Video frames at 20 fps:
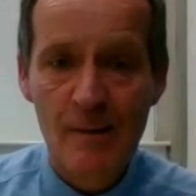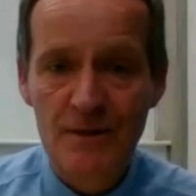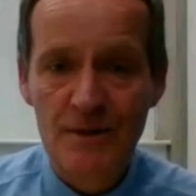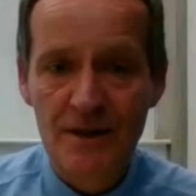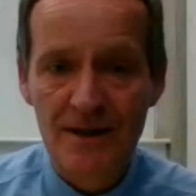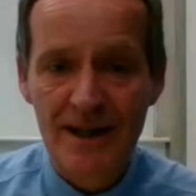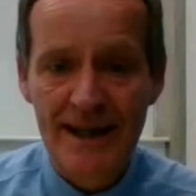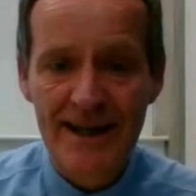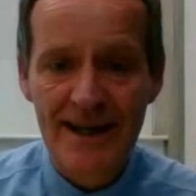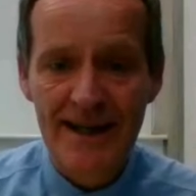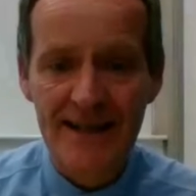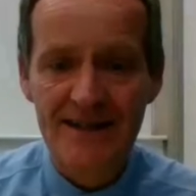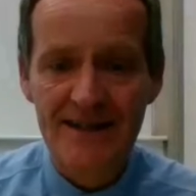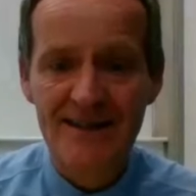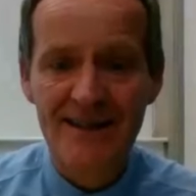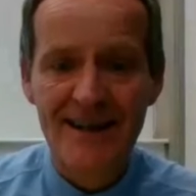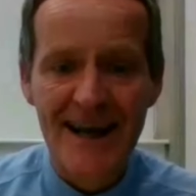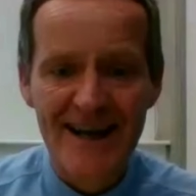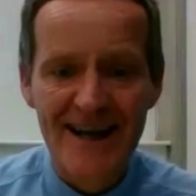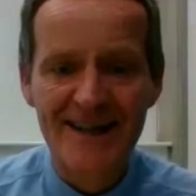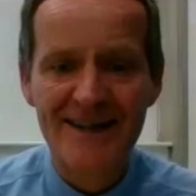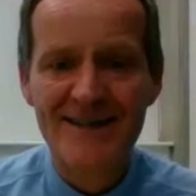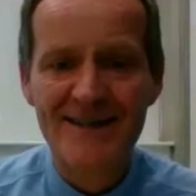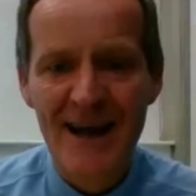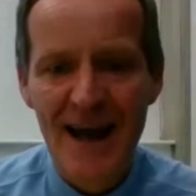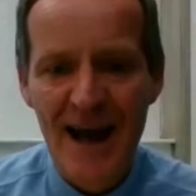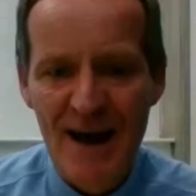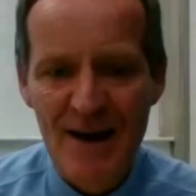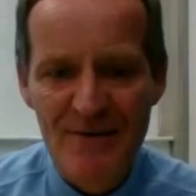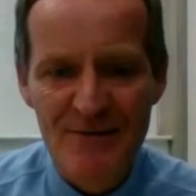I'm delighted
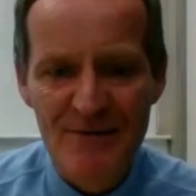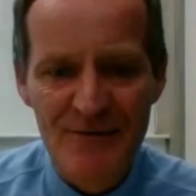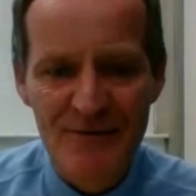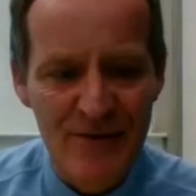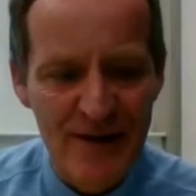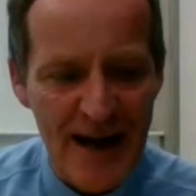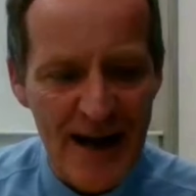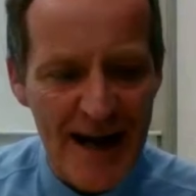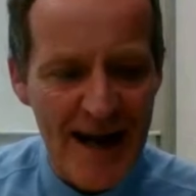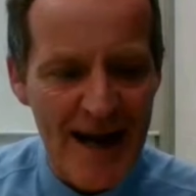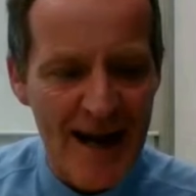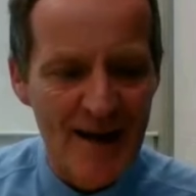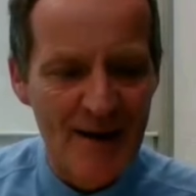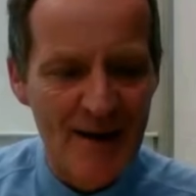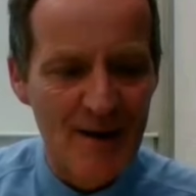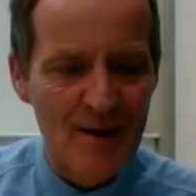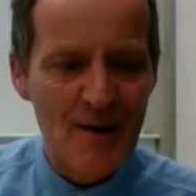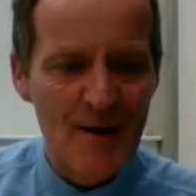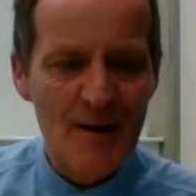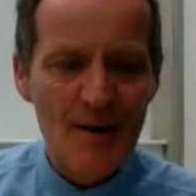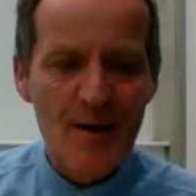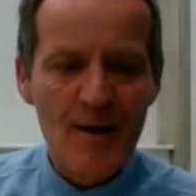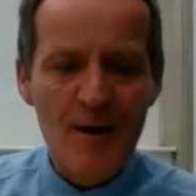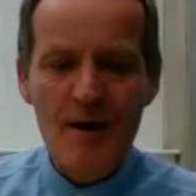tonight to have a